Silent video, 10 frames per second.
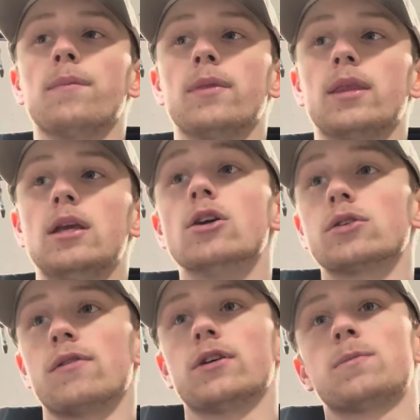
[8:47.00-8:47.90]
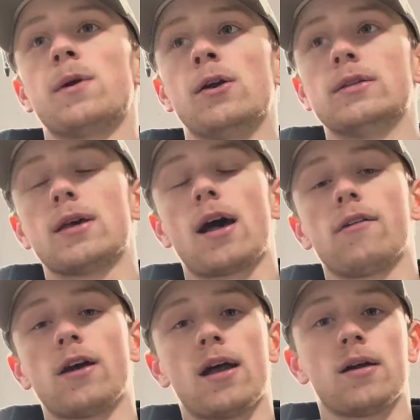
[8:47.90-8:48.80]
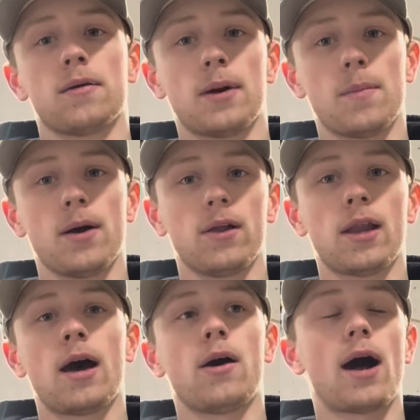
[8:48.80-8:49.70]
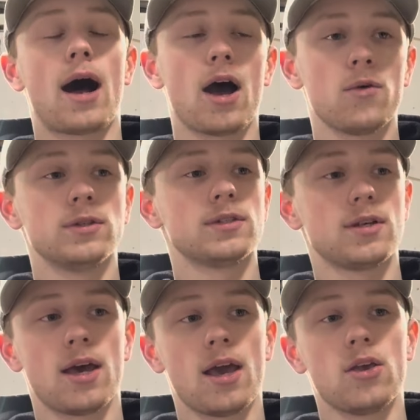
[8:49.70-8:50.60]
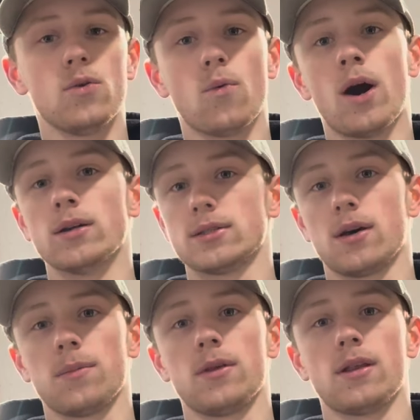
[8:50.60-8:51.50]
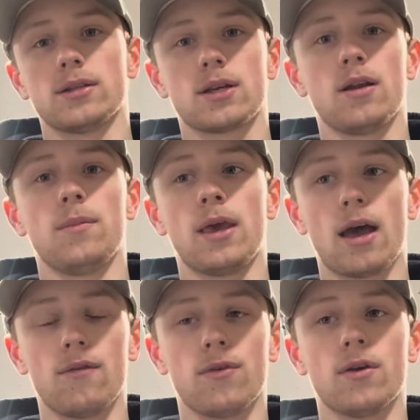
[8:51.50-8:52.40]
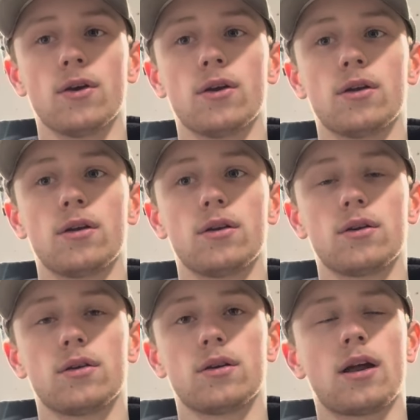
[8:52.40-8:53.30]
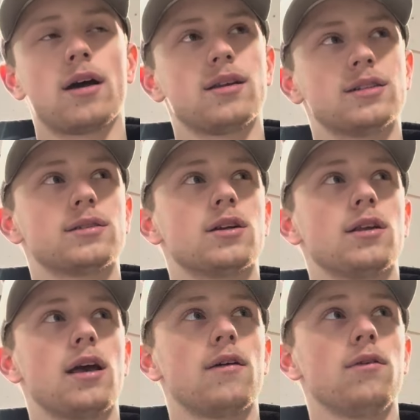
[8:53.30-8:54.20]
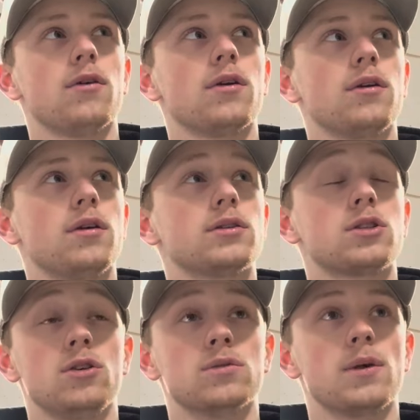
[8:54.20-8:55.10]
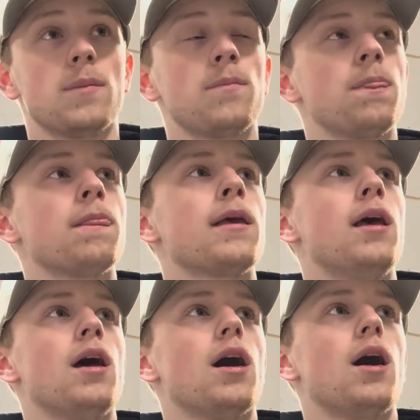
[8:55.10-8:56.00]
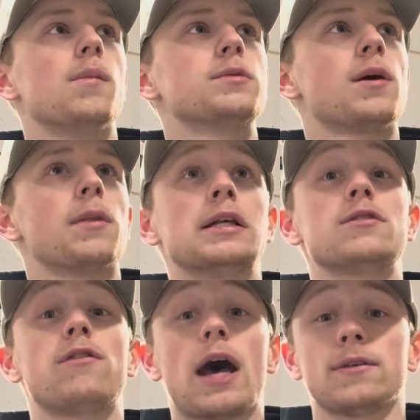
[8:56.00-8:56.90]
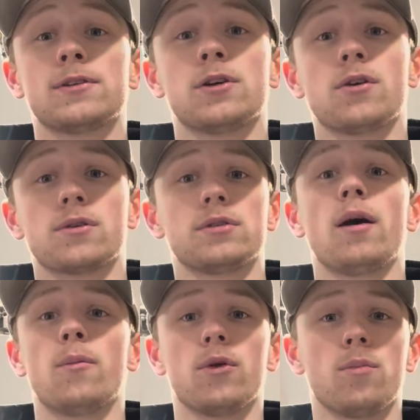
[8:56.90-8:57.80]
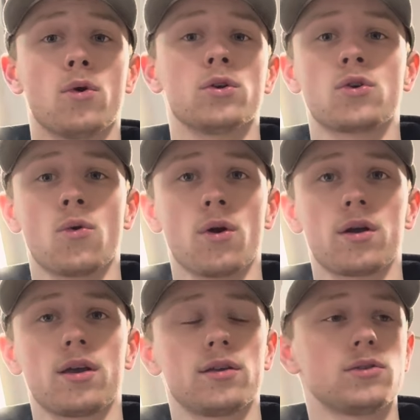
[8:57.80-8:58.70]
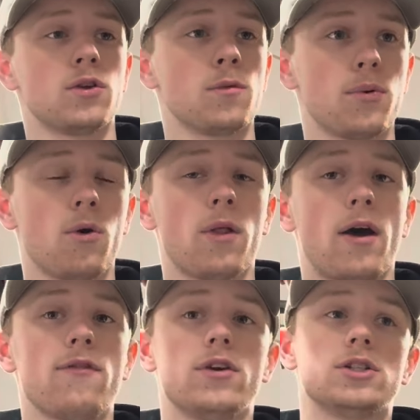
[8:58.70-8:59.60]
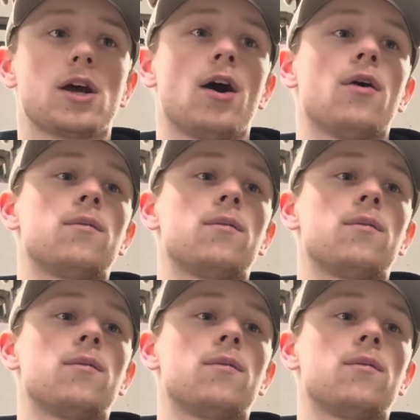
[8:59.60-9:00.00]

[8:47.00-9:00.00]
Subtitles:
years of experience that I've got under my belt now, I would say you want something that's going to be heavier, or not necessarily heavier, something that's faster or something with more torque so you can pull that fish out.